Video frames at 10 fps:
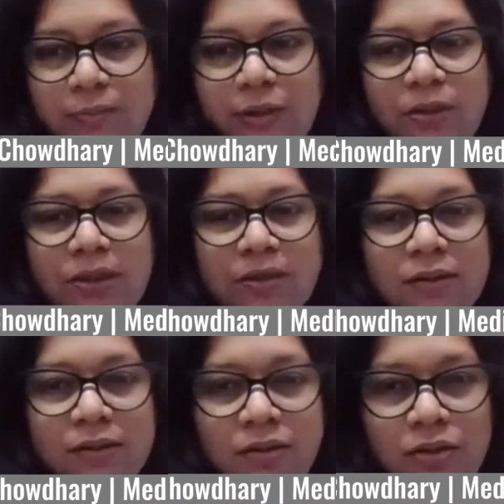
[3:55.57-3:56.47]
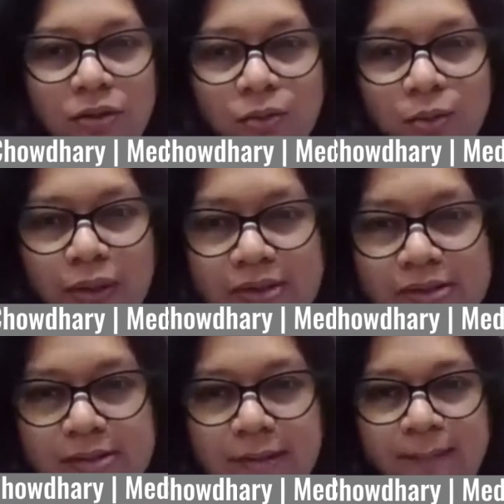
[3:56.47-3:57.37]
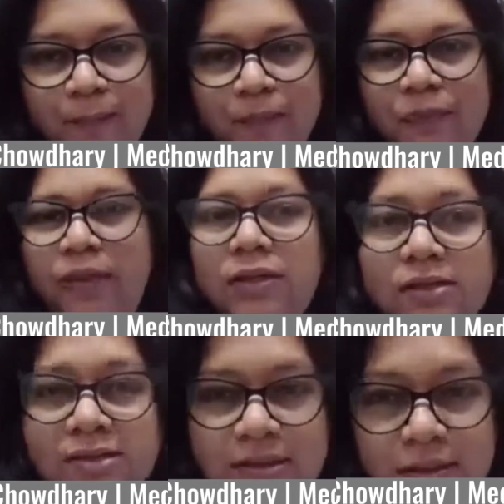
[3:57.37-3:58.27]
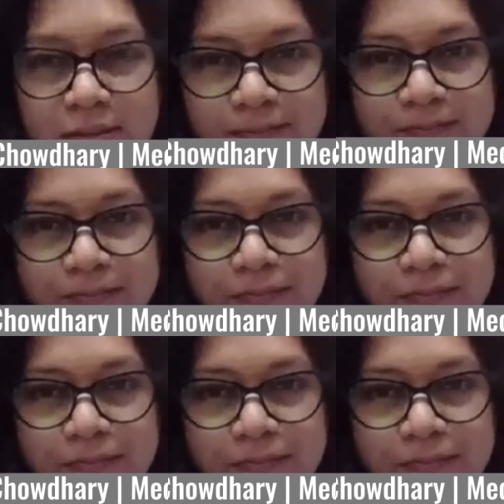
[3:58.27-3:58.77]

maybe in US, it is the